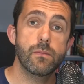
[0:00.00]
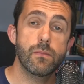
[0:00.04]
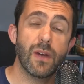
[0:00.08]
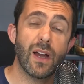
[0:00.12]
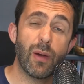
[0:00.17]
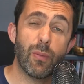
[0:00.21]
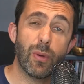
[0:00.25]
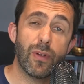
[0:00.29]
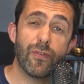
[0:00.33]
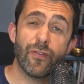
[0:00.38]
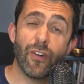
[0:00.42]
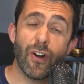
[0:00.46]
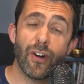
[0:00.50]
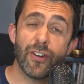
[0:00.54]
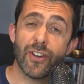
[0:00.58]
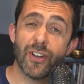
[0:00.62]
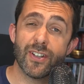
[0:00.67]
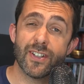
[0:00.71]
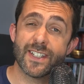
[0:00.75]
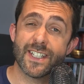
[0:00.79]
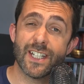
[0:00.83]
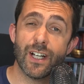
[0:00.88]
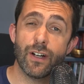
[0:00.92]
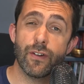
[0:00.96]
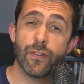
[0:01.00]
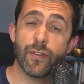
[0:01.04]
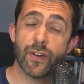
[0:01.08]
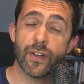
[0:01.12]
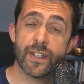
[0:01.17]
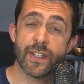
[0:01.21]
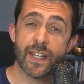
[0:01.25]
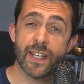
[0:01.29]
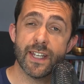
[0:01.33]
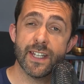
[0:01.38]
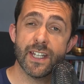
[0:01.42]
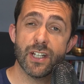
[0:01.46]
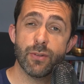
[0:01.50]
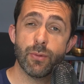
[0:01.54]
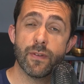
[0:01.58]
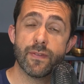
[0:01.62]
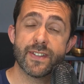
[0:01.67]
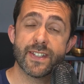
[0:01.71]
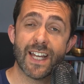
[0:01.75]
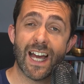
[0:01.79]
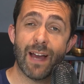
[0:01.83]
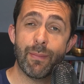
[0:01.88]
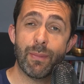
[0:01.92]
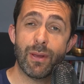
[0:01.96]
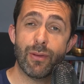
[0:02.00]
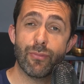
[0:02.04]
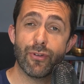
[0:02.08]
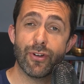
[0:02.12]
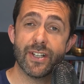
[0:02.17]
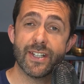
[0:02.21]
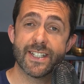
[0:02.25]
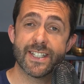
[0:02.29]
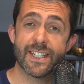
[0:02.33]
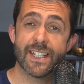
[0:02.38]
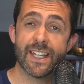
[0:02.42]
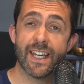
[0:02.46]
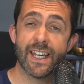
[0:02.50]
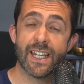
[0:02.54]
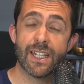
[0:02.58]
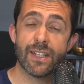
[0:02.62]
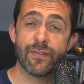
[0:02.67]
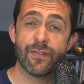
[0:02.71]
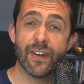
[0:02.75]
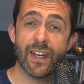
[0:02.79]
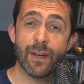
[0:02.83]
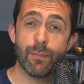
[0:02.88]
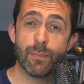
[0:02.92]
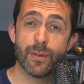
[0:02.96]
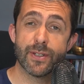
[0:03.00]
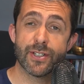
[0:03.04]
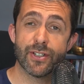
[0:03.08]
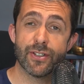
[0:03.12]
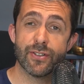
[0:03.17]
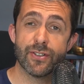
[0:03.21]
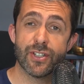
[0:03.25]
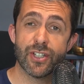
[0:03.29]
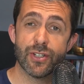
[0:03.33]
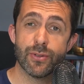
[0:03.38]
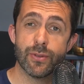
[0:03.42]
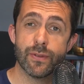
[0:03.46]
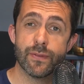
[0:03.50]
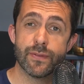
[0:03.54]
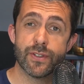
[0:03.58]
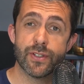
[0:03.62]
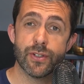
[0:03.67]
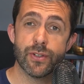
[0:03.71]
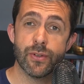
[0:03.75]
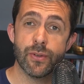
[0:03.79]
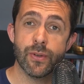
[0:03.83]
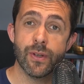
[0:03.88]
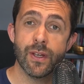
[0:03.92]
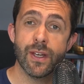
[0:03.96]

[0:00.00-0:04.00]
And we find ourselves here with Tami Reiss again for episode 2 of 2.